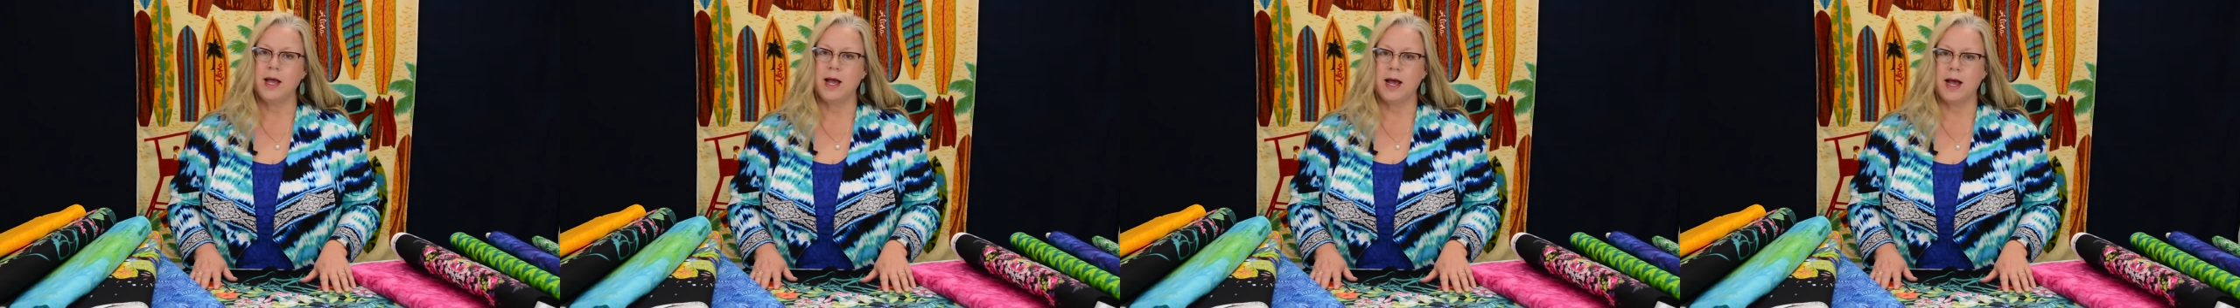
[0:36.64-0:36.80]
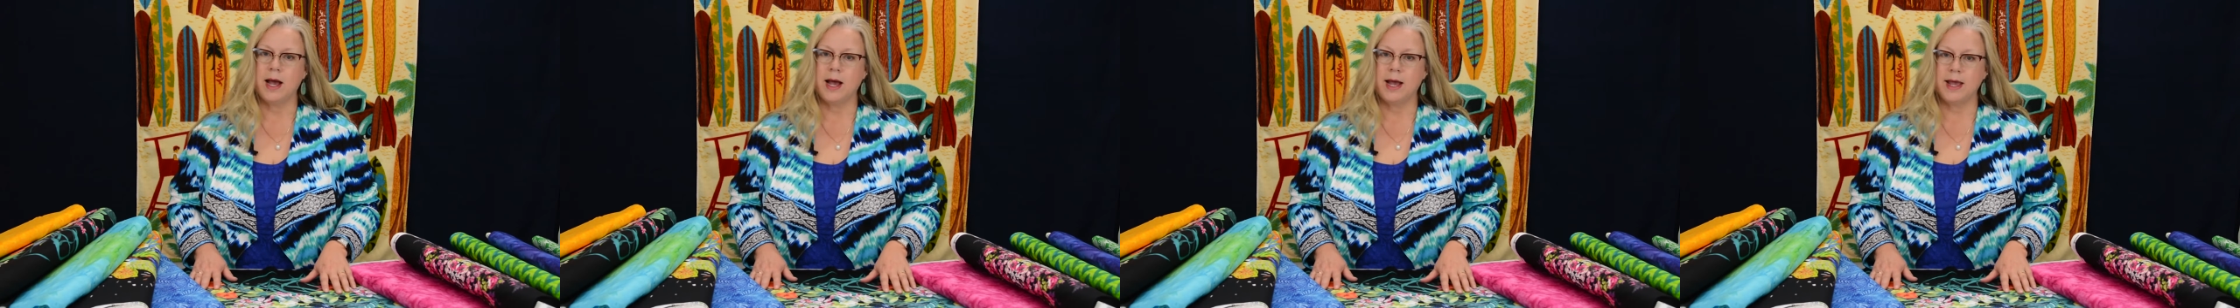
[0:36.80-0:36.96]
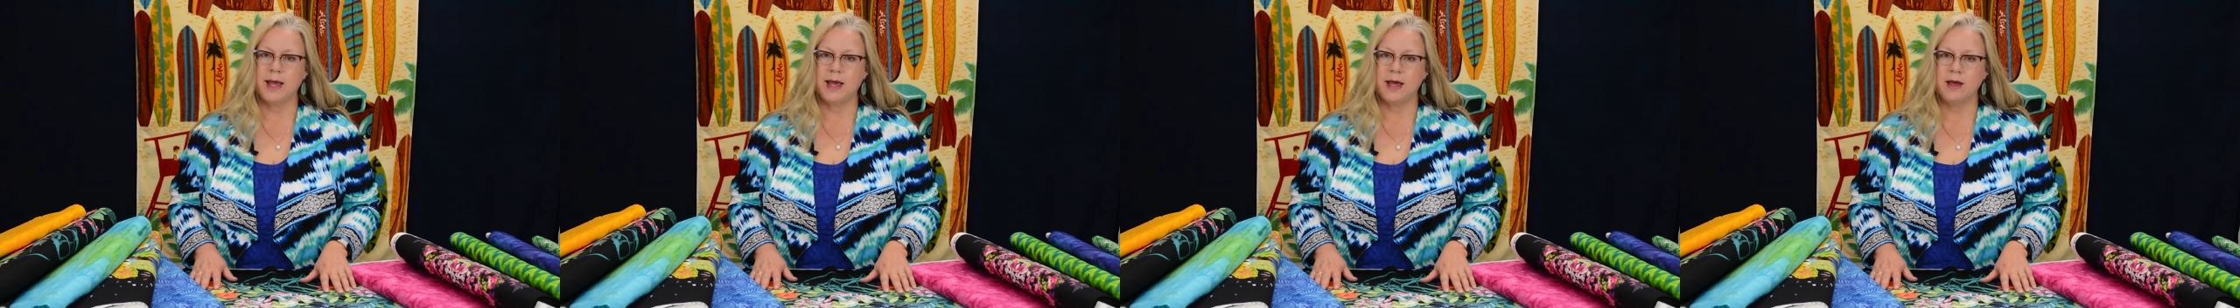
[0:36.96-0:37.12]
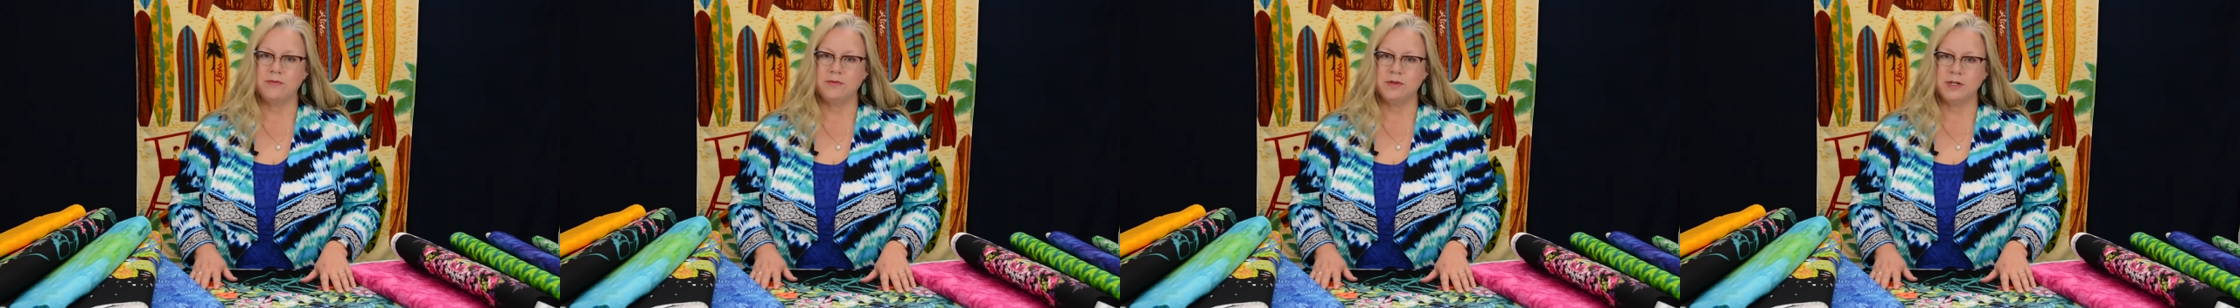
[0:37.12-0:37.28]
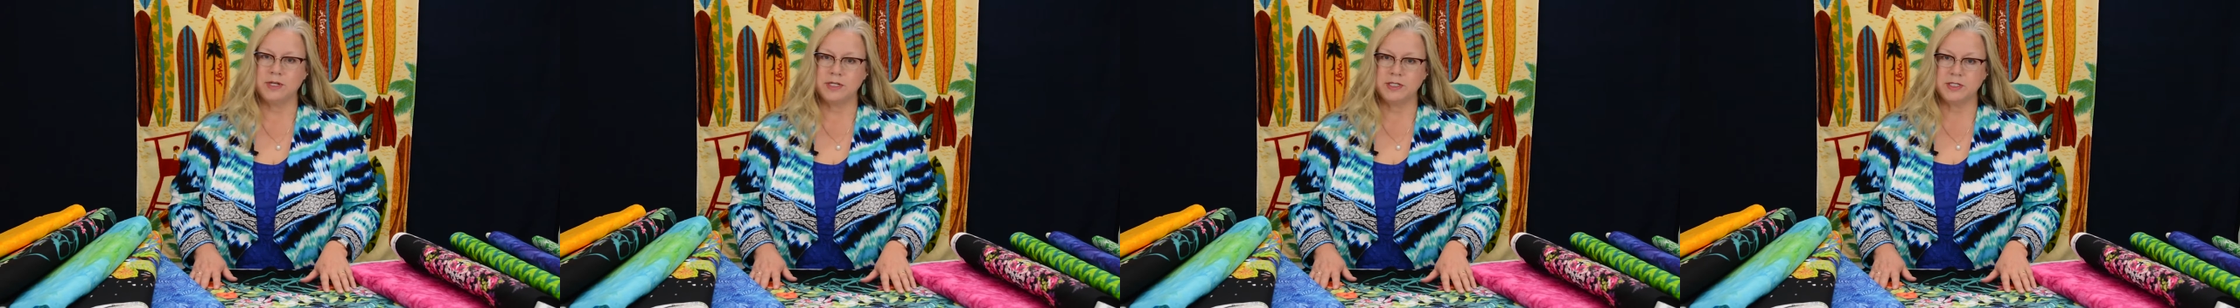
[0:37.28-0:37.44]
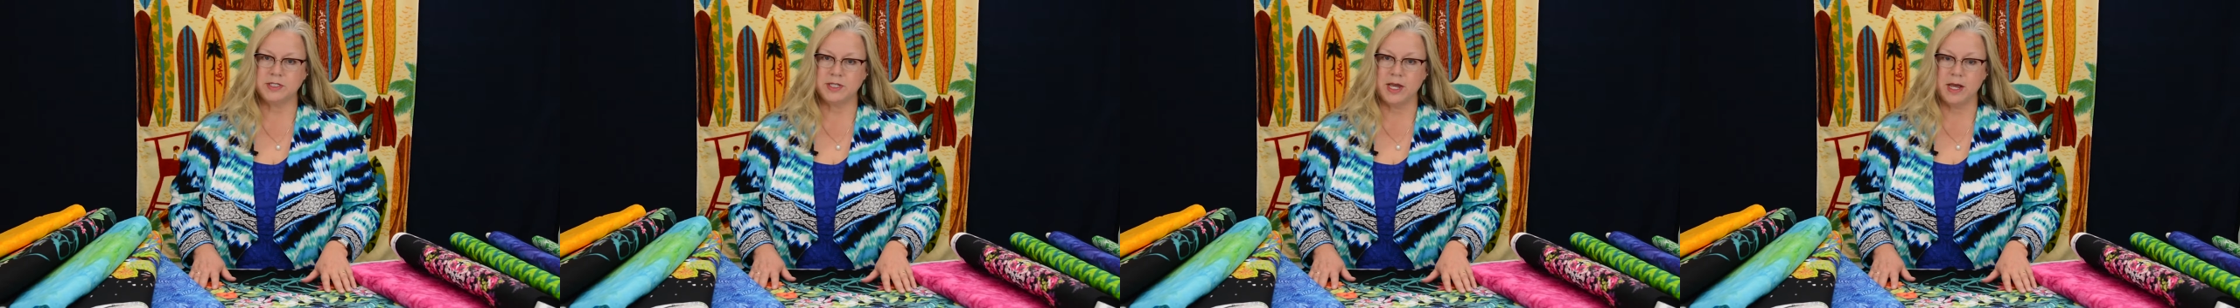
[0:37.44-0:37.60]
I have
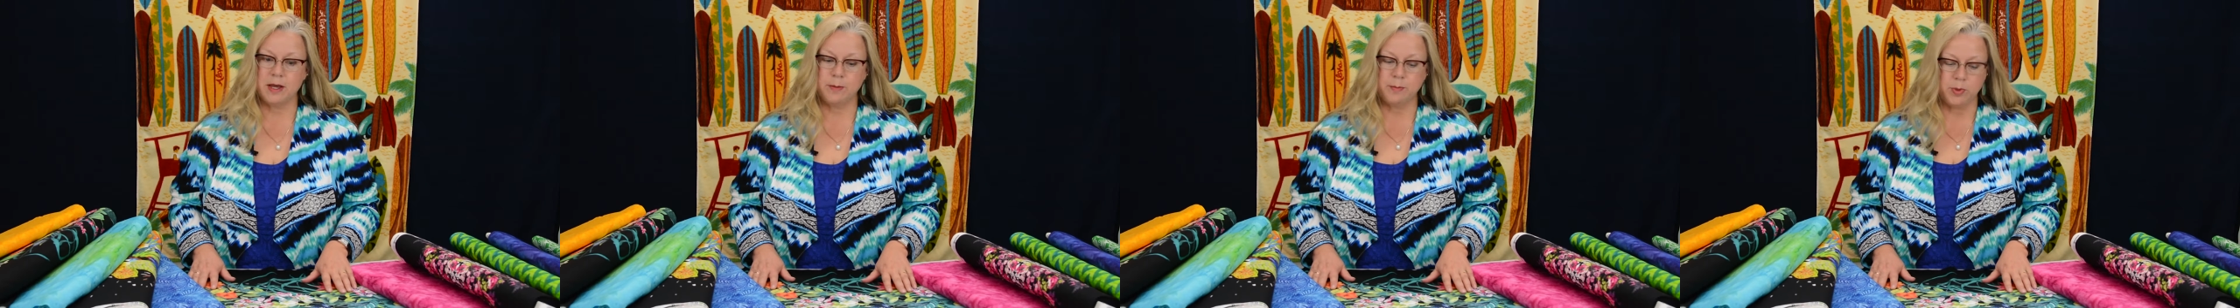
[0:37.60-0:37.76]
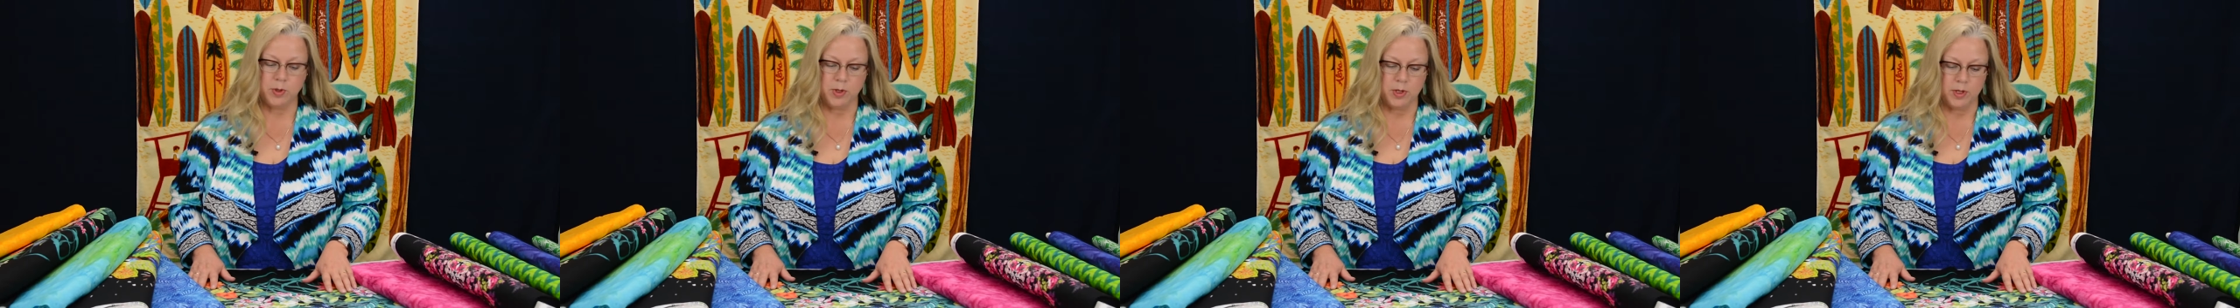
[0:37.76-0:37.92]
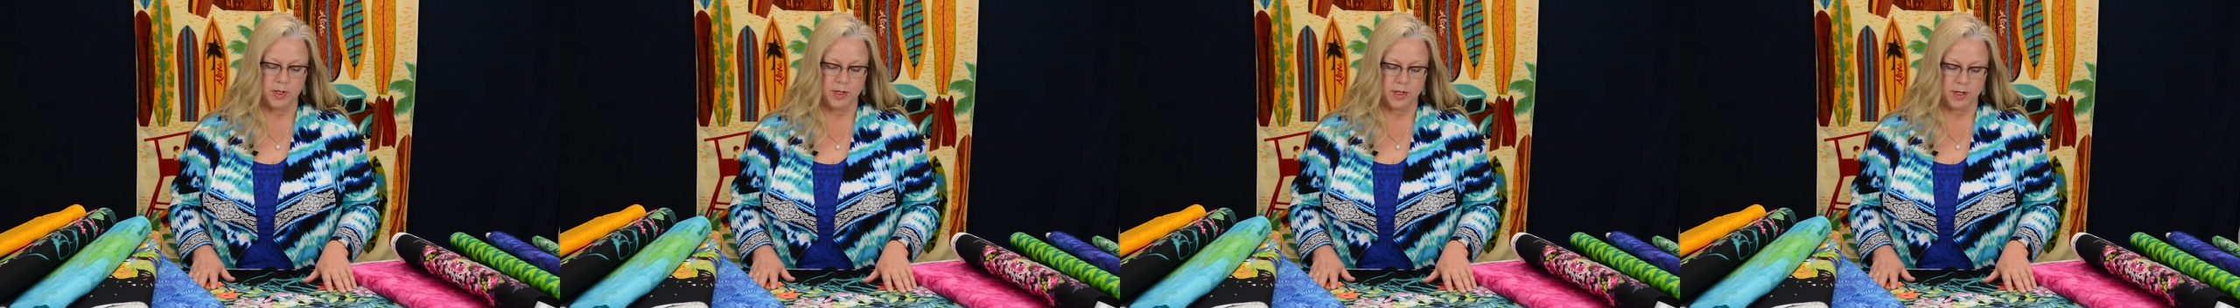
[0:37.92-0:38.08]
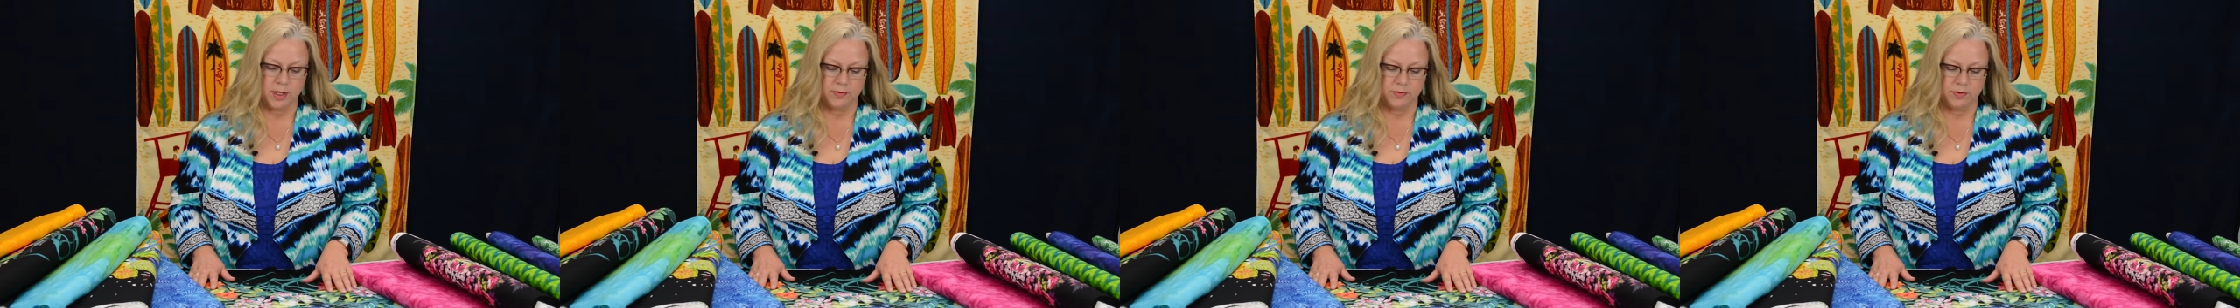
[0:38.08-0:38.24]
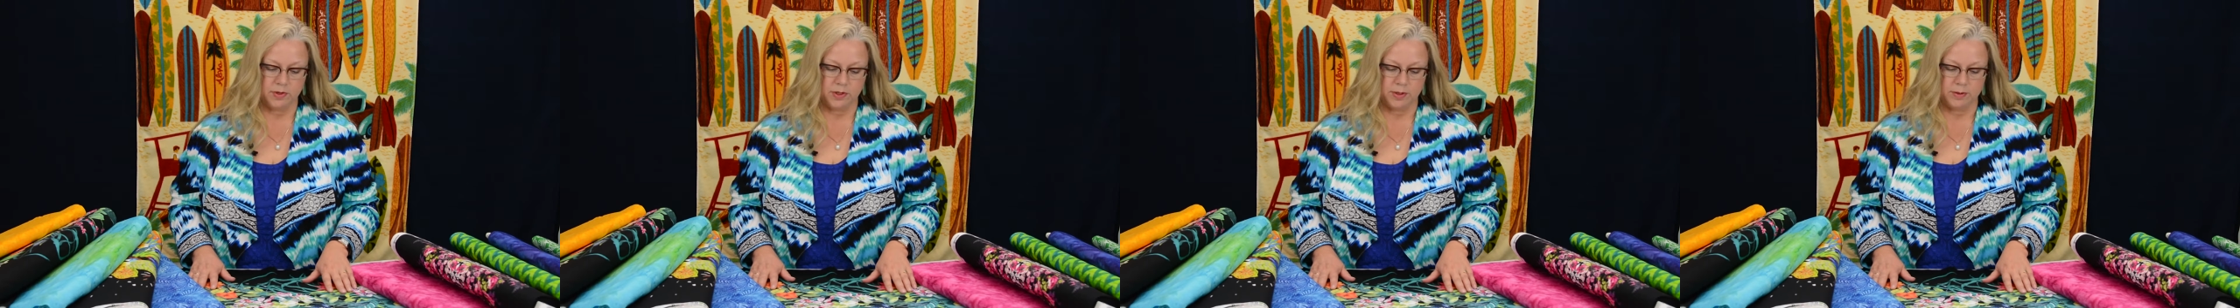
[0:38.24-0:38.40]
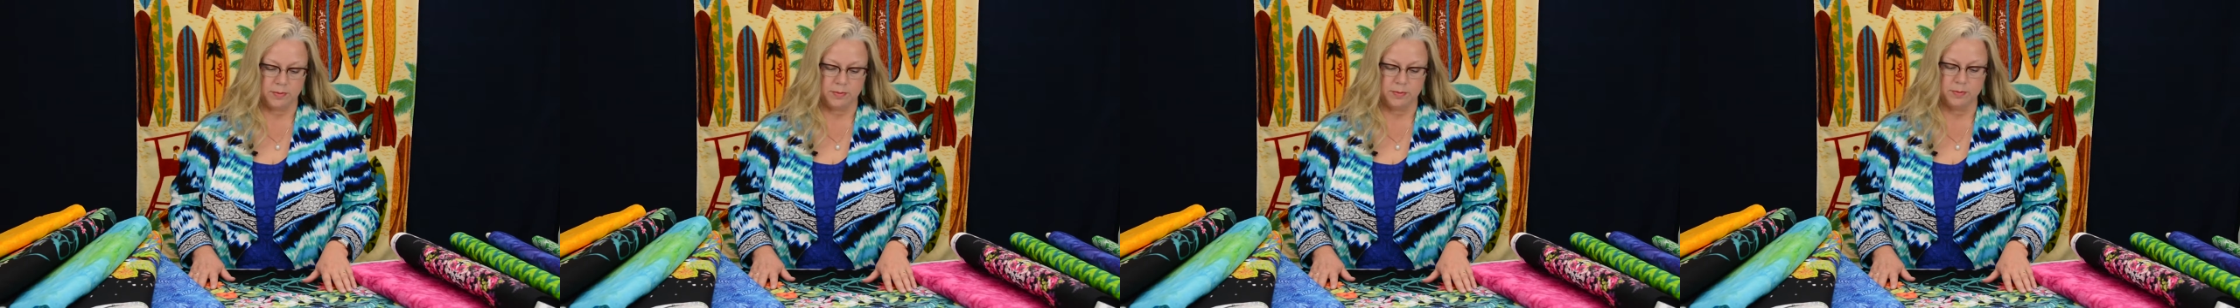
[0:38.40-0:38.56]
an example of
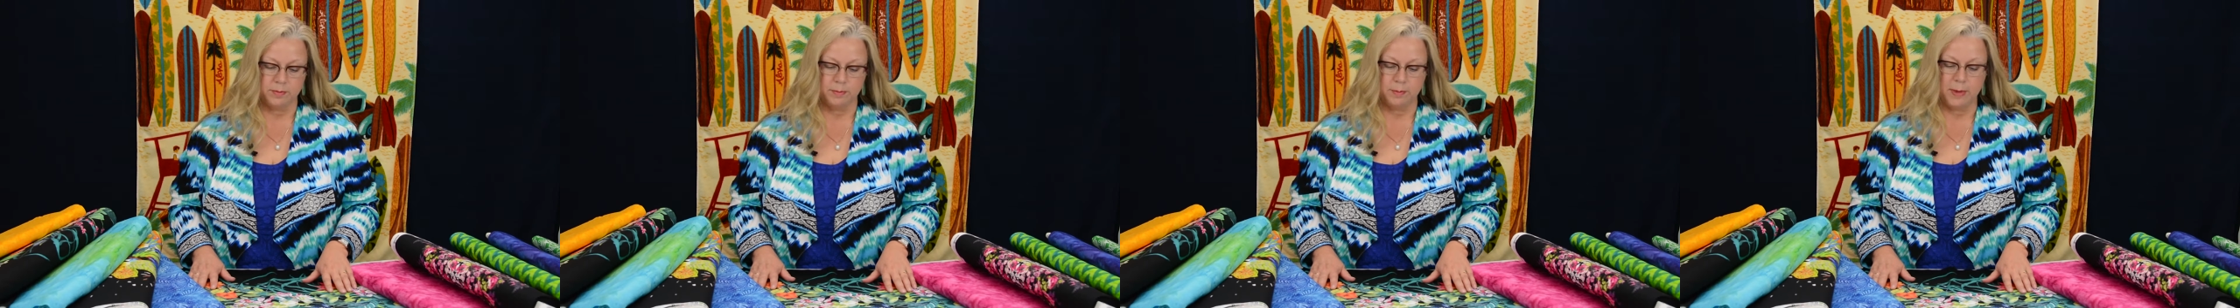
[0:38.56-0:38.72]
a